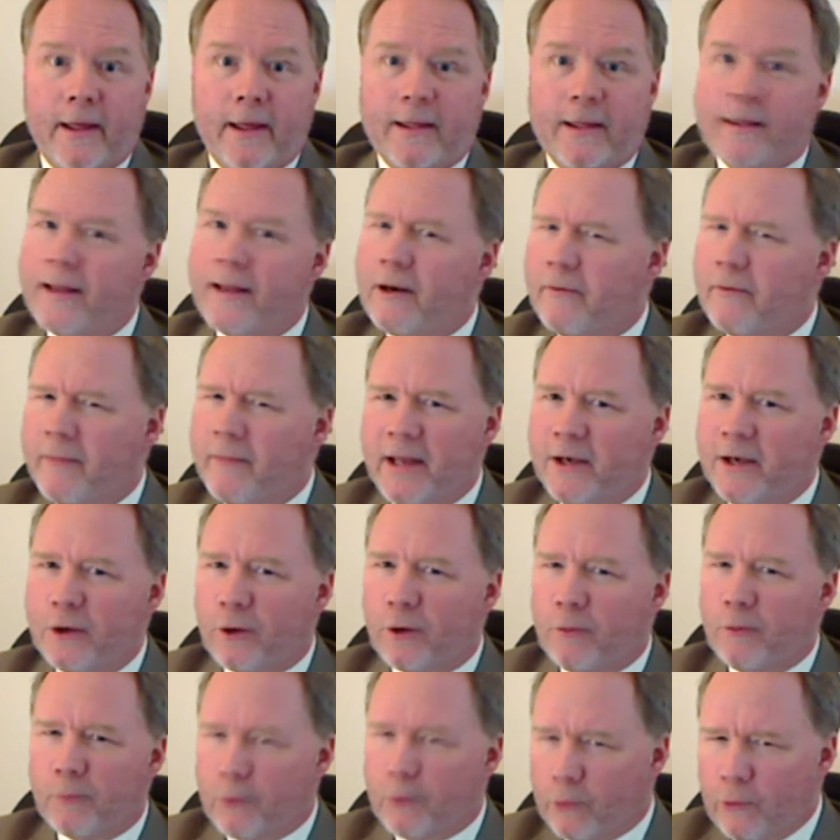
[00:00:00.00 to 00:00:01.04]
They don't mean
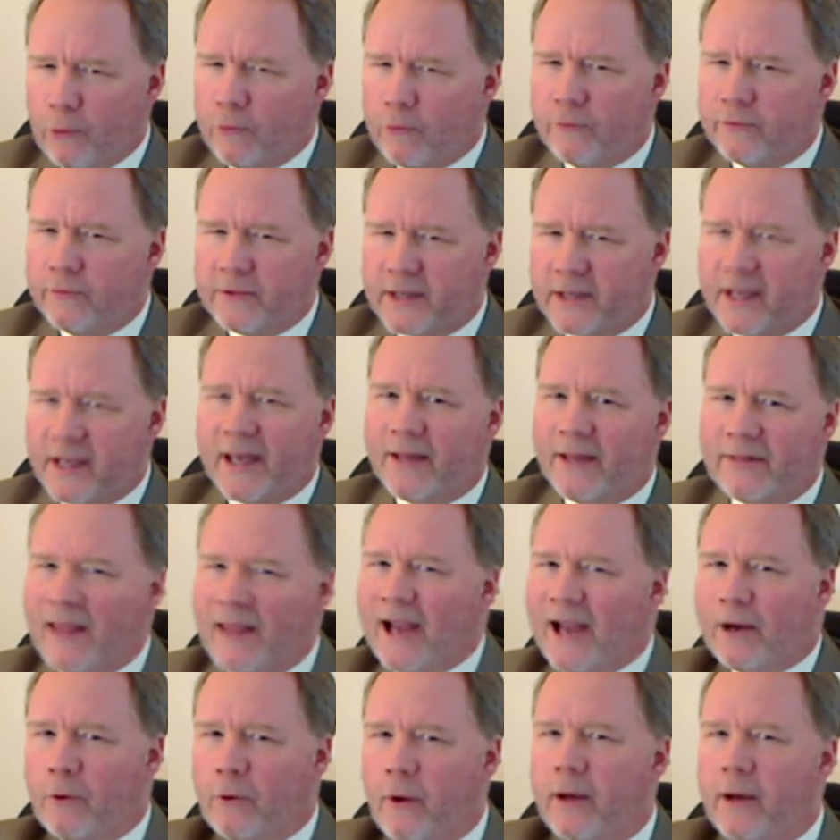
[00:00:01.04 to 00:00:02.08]
you're approved to get
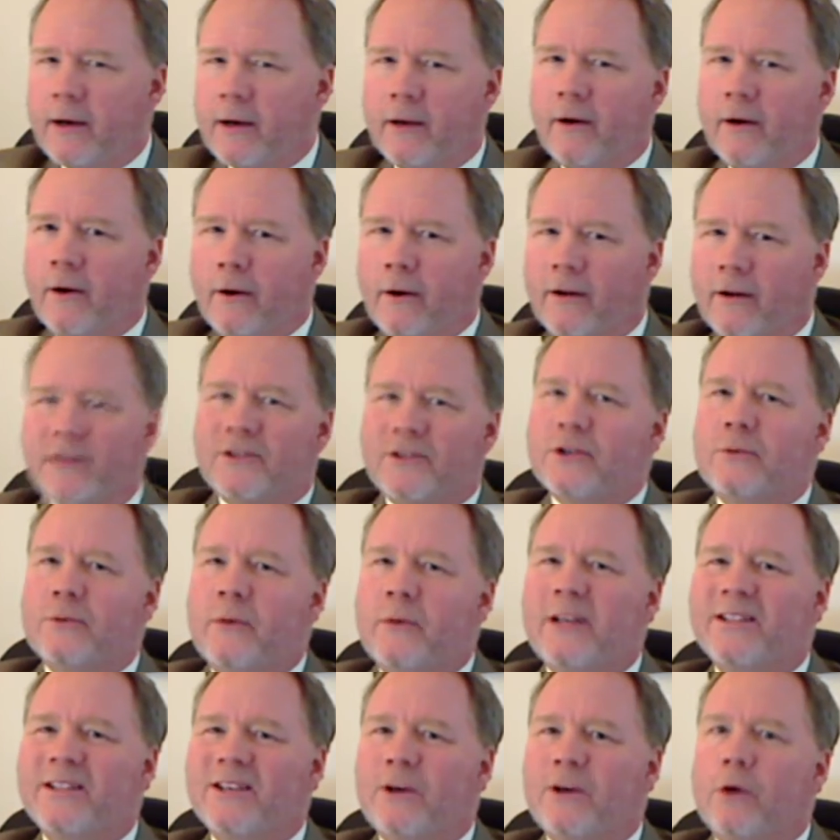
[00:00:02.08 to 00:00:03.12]
that credit card. It just
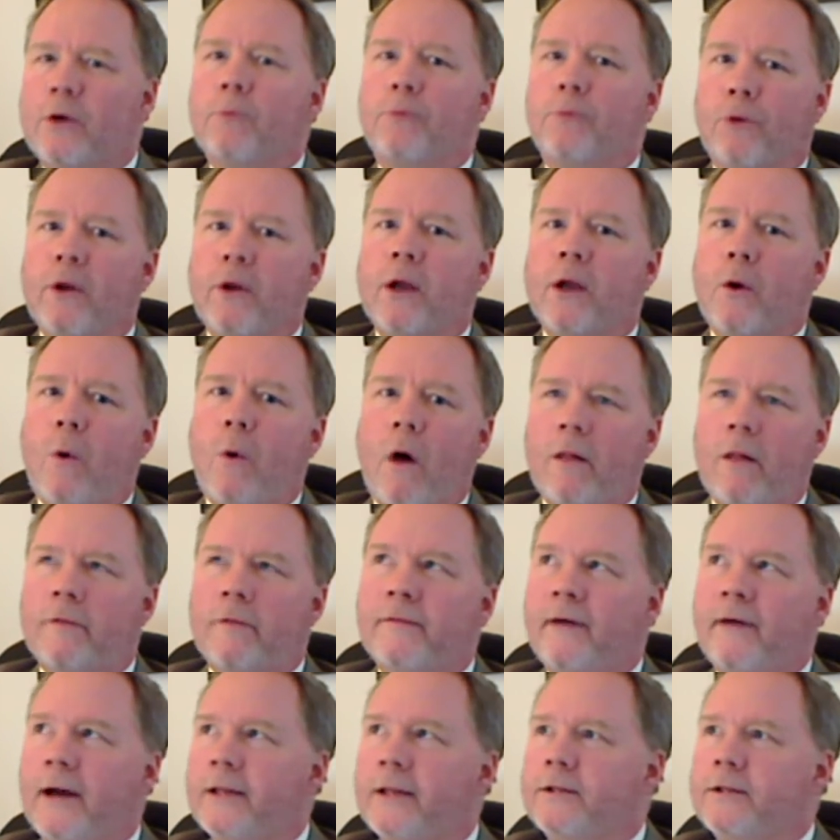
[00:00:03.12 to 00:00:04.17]
means that you're
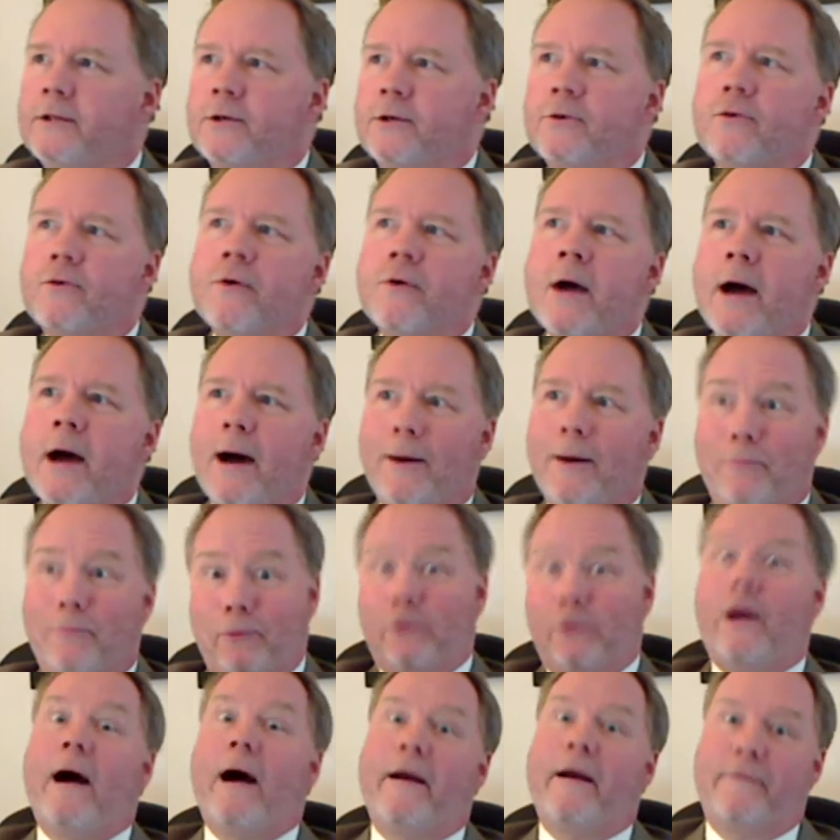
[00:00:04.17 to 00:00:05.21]
pre-qualified to
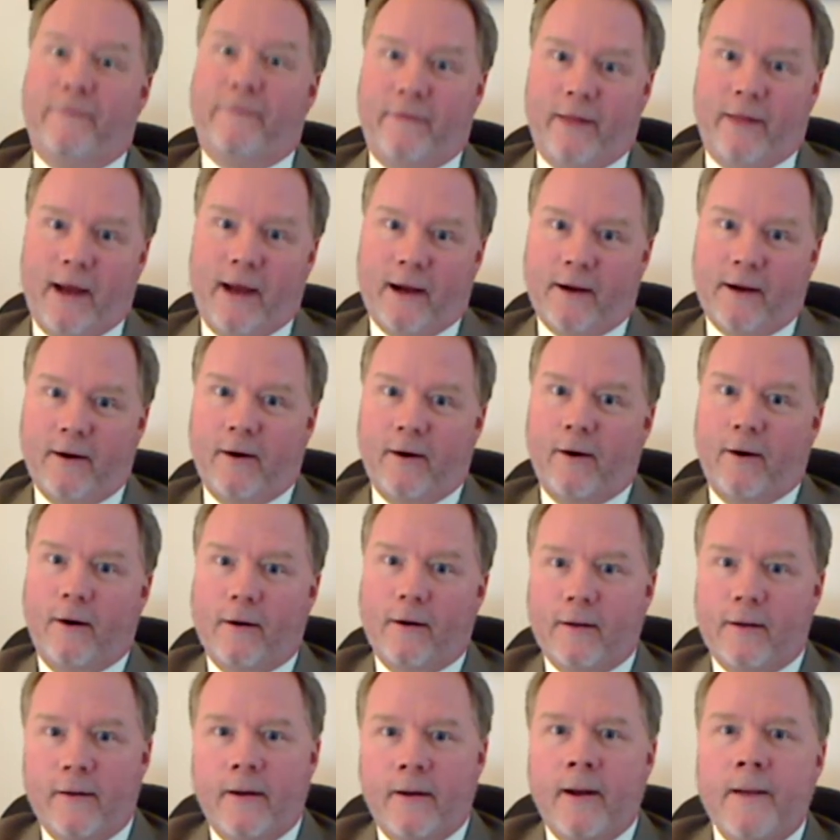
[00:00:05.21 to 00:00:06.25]
apply for that
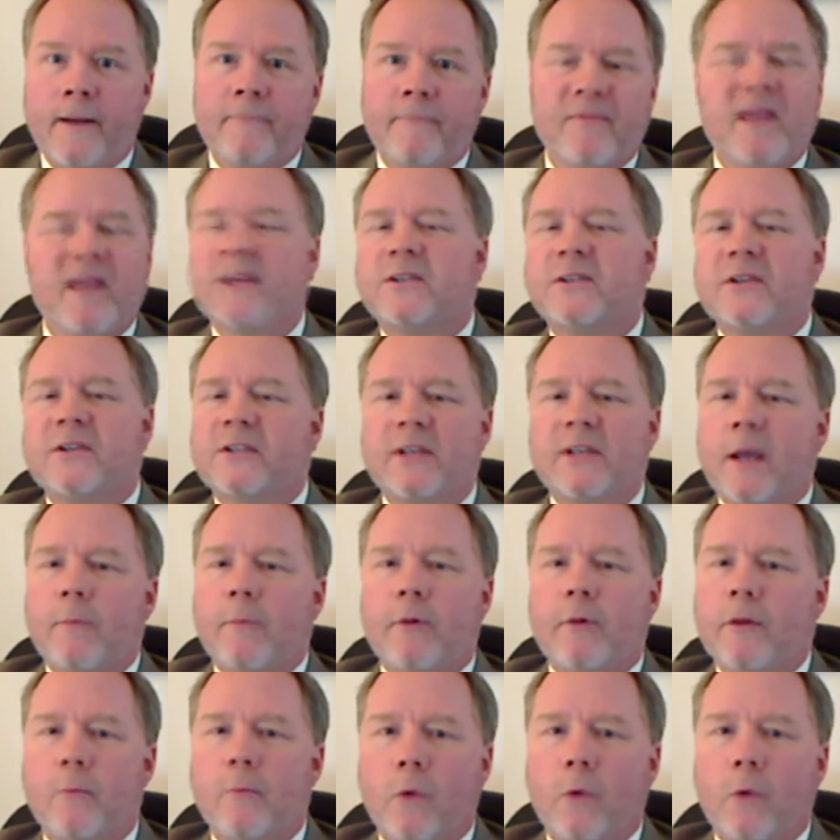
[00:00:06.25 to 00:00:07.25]
card. And it's the same with a